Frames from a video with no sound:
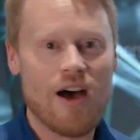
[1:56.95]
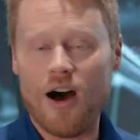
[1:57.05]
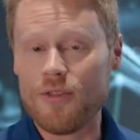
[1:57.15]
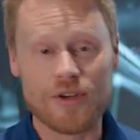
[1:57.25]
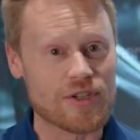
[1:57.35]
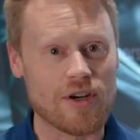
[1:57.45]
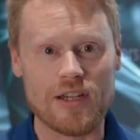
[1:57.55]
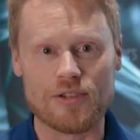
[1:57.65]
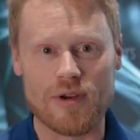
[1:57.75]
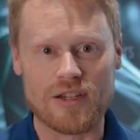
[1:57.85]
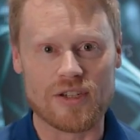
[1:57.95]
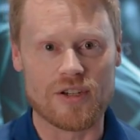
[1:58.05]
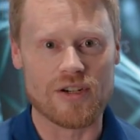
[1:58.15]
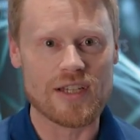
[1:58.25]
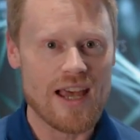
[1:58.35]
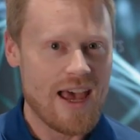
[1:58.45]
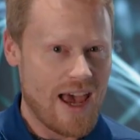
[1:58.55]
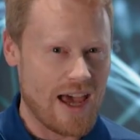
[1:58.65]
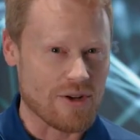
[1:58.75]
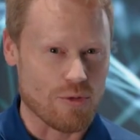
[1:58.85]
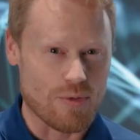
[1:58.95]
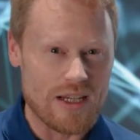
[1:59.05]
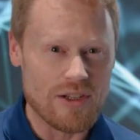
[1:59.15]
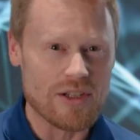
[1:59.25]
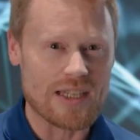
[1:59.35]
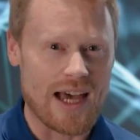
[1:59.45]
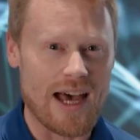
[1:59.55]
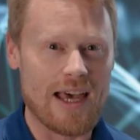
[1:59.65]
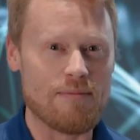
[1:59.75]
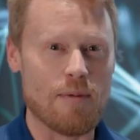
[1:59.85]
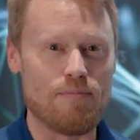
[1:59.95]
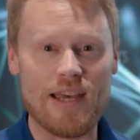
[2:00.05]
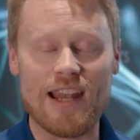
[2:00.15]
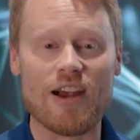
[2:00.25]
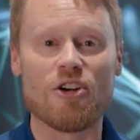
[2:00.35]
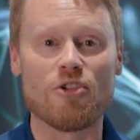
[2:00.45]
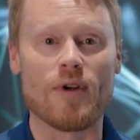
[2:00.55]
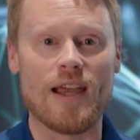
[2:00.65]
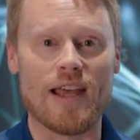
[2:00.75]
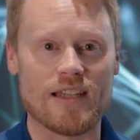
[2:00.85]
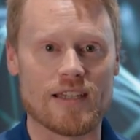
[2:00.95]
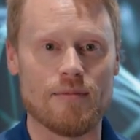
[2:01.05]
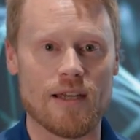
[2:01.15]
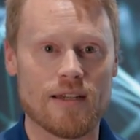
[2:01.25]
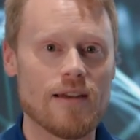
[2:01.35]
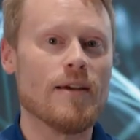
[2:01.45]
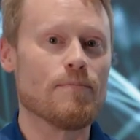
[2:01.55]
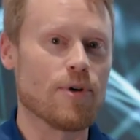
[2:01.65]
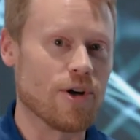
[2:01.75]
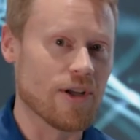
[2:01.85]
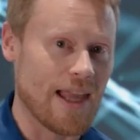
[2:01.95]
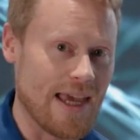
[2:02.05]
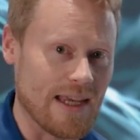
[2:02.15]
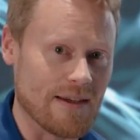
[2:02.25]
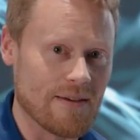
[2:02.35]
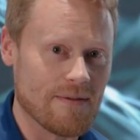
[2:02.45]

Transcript: other SerDes registers, and a real-time bit error rate estimate per lane.